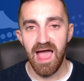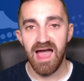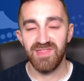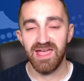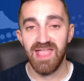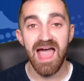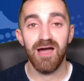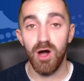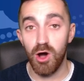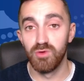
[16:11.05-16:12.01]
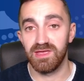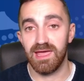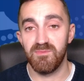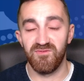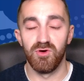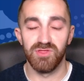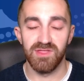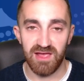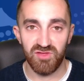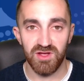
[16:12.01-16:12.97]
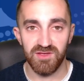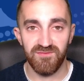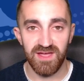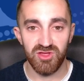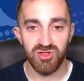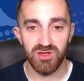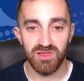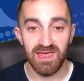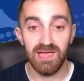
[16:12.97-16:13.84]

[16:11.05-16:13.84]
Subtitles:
and then holding him for the next run of fixtures.